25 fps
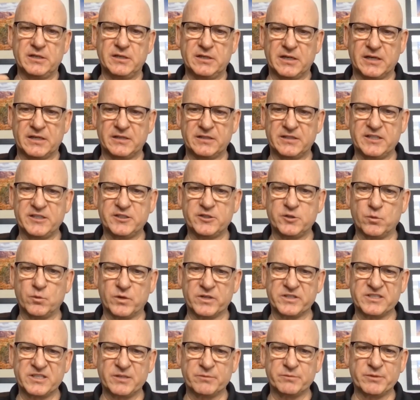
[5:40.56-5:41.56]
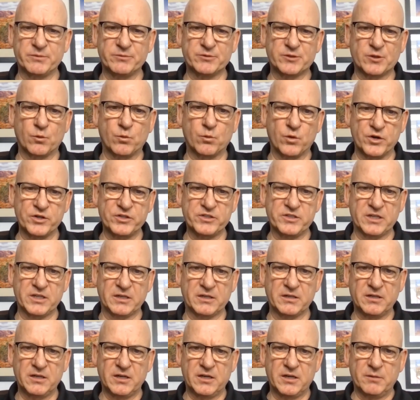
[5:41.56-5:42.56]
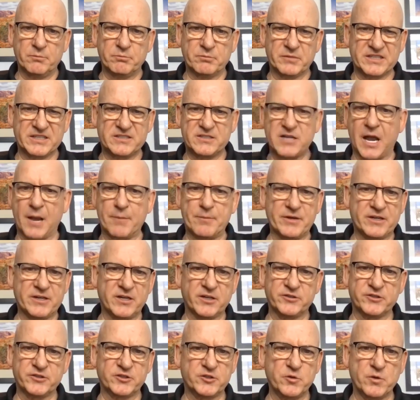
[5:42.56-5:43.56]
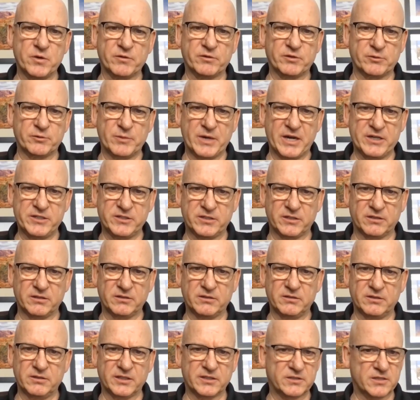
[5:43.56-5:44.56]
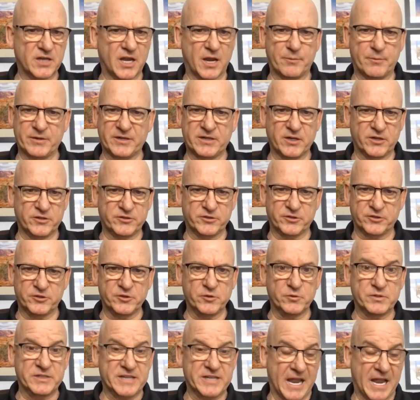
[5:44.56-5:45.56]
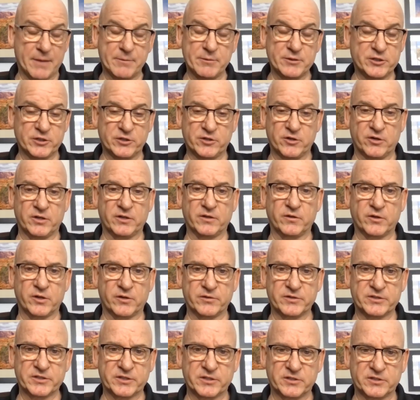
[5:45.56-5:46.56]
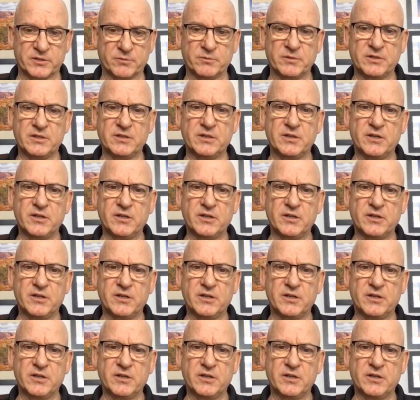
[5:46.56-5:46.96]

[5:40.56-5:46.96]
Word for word: And these are where symptoms are worsening, but it's not because there's new inflammation. It's not because there's new damage occurring in the nervous system.